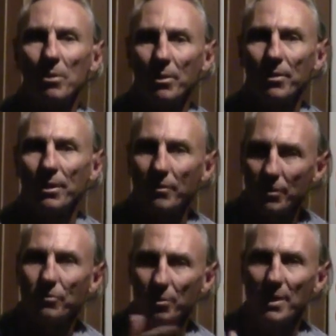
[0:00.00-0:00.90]
worth it
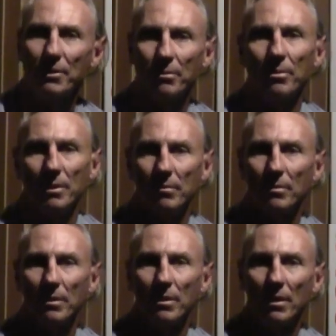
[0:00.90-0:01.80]
to treat the room.
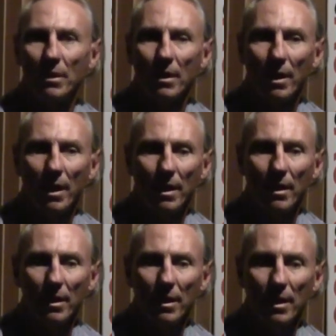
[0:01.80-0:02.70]

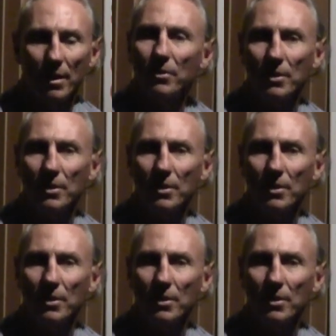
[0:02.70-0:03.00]
And